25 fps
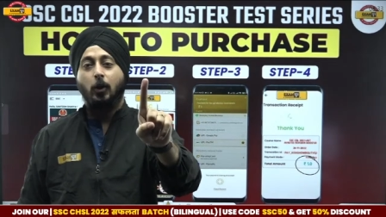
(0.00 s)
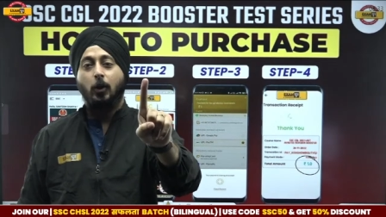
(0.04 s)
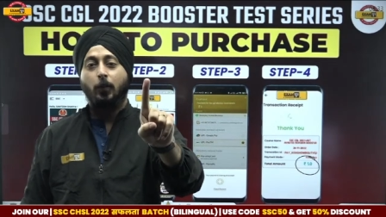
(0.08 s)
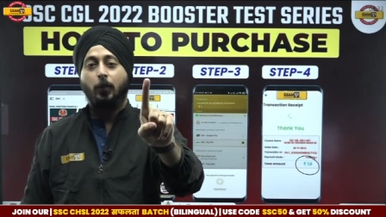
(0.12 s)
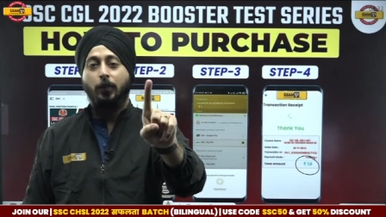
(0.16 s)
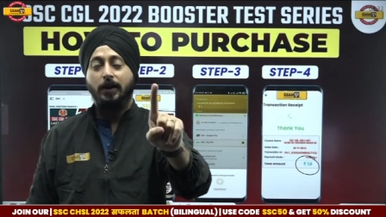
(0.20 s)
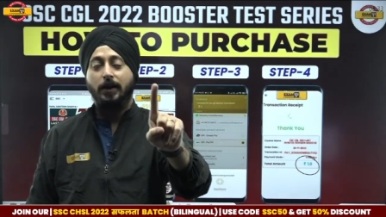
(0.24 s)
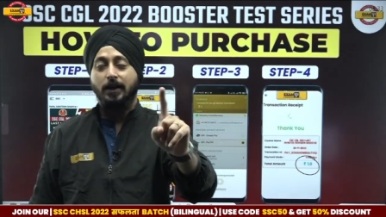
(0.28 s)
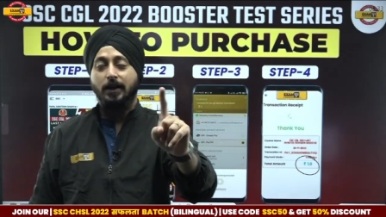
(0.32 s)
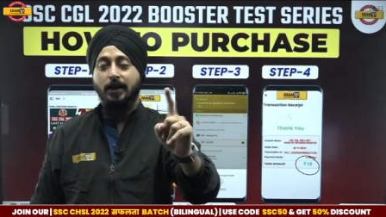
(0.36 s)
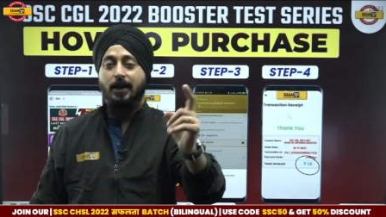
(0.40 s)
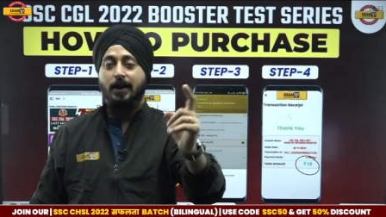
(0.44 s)
1
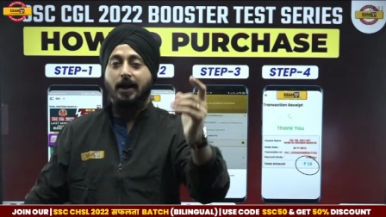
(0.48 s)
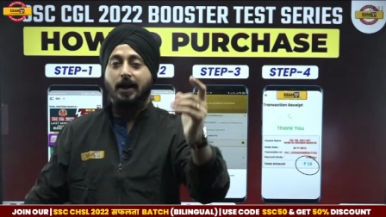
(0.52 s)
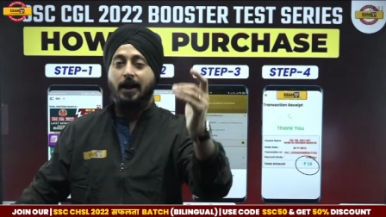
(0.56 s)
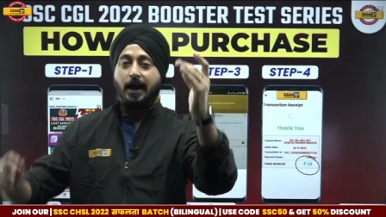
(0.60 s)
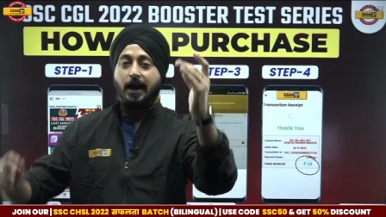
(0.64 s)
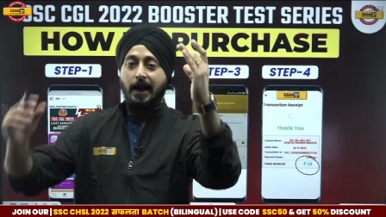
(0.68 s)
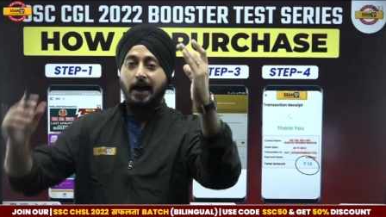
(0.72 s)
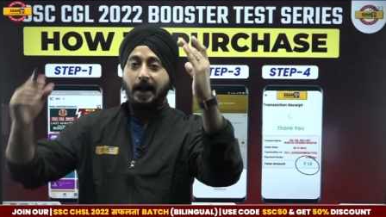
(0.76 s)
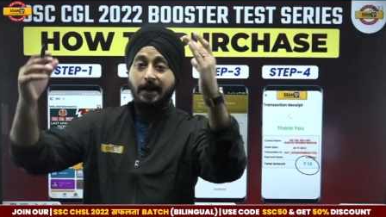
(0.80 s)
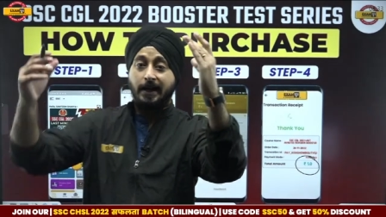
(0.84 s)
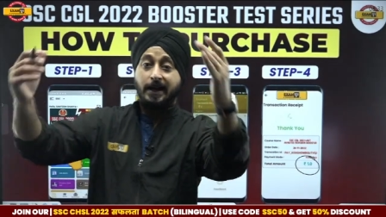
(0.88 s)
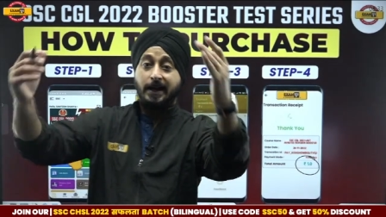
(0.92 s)
rupee
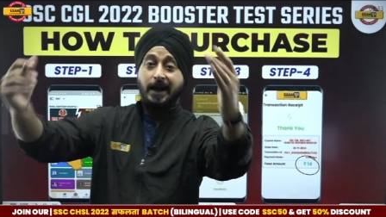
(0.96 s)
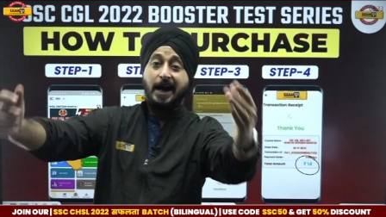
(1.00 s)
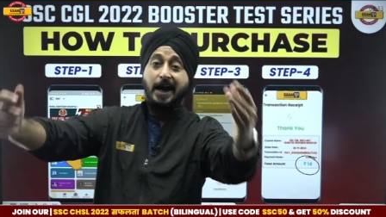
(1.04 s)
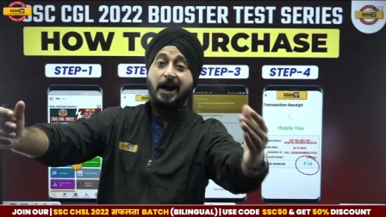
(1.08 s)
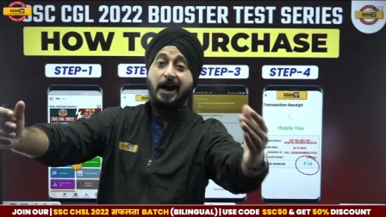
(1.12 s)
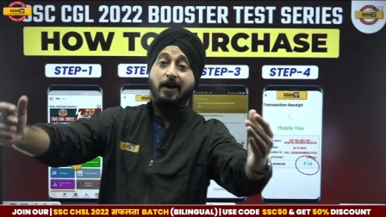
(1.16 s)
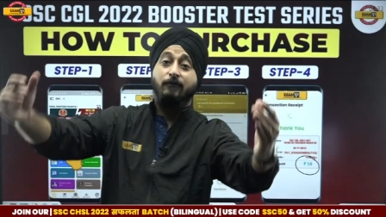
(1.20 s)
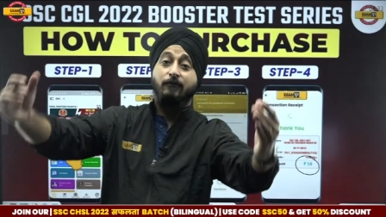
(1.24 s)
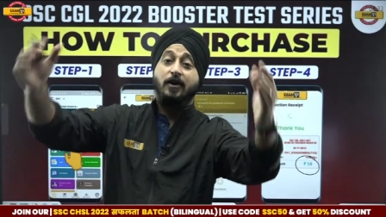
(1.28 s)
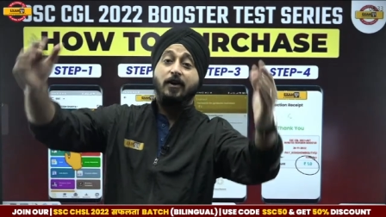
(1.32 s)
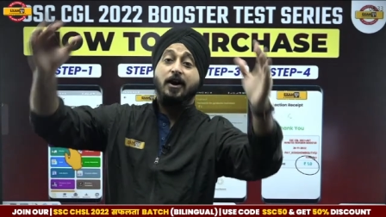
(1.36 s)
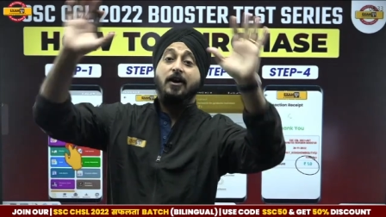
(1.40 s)
and
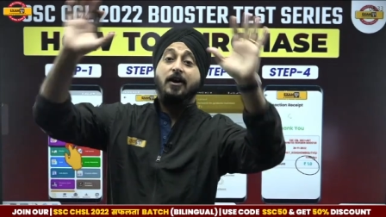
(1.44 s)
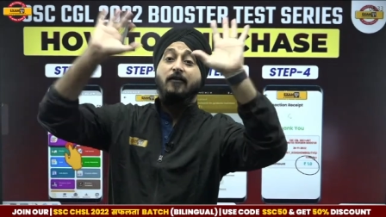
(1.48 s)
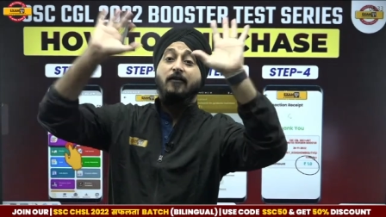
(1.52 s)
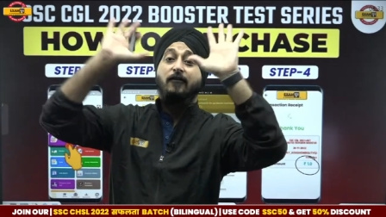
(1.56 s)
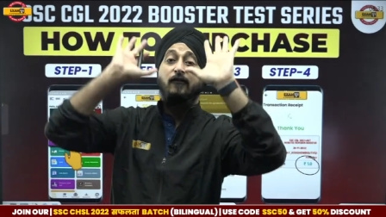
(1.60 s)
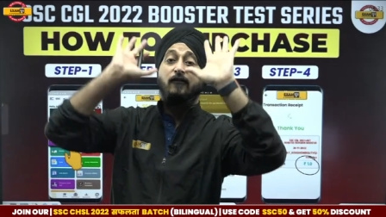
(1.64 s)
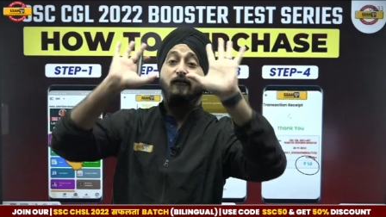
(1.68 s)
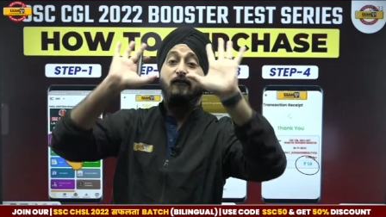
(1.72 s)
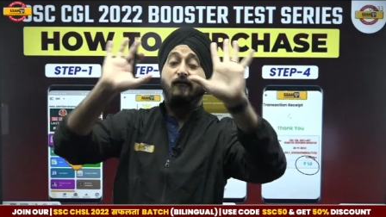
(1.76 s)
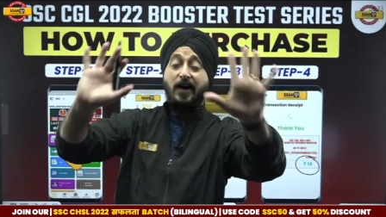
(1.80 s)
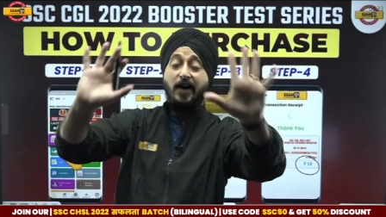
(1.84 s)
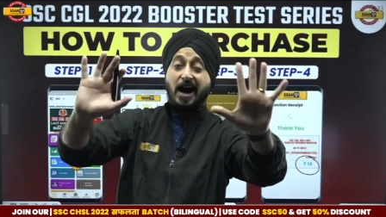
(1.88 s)
have
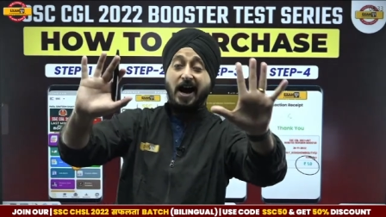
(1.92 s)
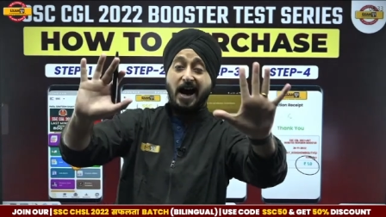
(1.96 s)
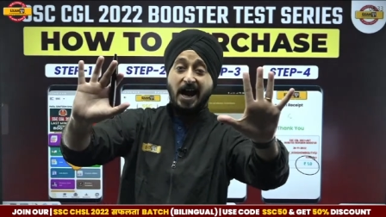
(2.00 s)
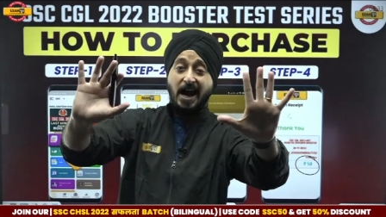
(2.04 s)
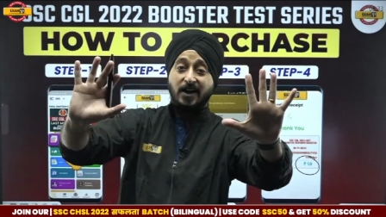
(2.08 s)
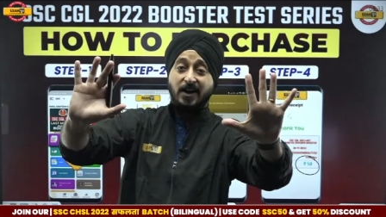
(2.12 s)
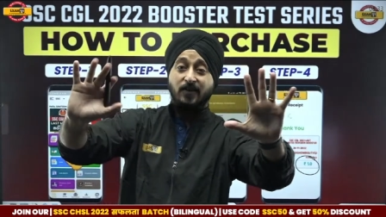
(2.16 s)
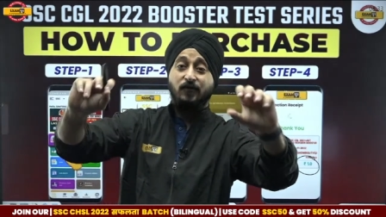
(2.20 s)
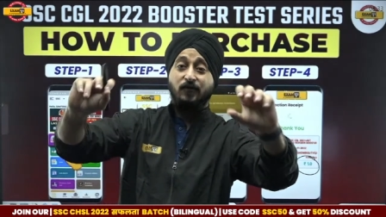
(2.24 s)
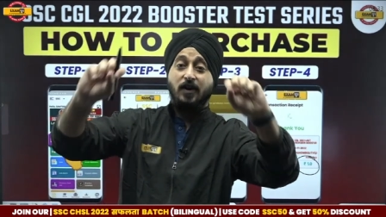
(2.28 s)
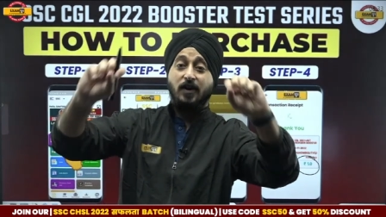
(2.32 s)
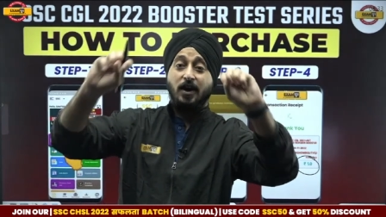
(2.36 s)

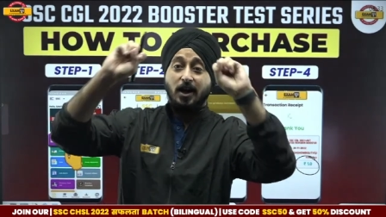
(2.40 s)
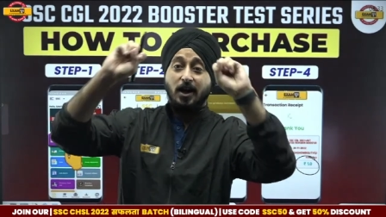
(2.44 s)
5